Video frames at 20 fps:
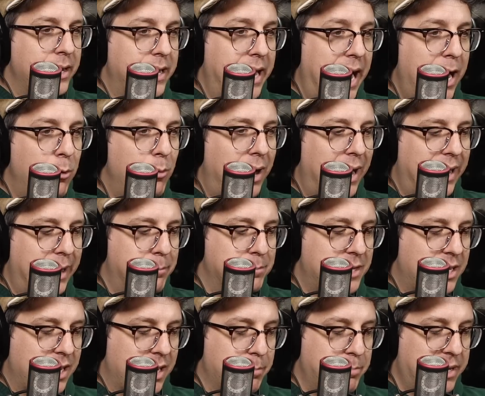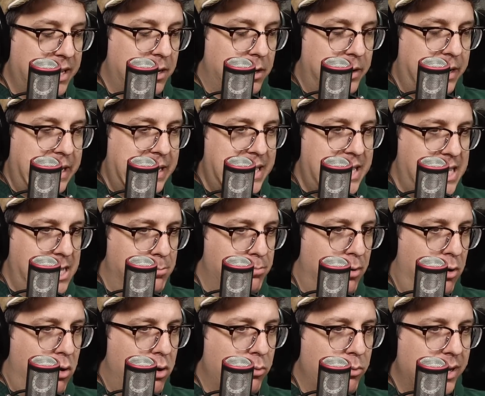Now I am typing on a
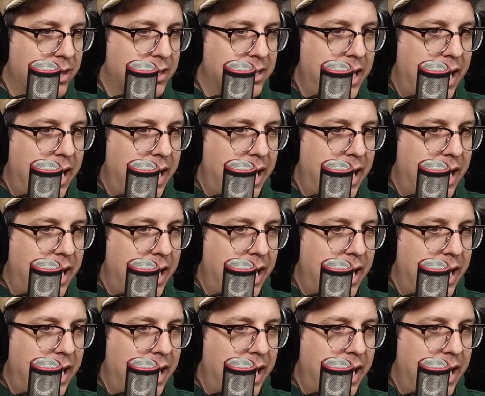keyboard with